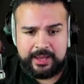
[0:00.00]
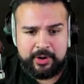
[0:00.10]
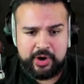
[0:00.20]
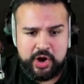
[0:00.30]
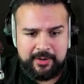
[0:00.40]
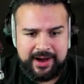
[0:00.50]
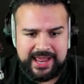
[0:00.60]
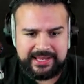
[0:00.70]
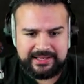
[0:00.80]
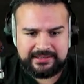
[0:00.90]
hey, bro, you all
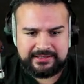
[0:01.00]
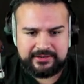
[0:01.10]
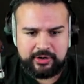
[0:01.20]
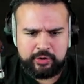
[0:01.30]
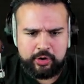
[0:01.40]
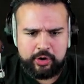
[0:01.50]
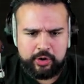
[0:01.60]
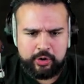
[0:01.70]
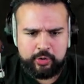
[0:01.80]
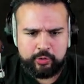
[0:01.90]
right?
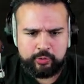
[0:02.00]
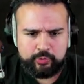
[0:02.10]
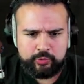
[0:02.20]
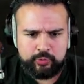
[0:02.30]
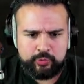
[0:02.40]
Oh, oh.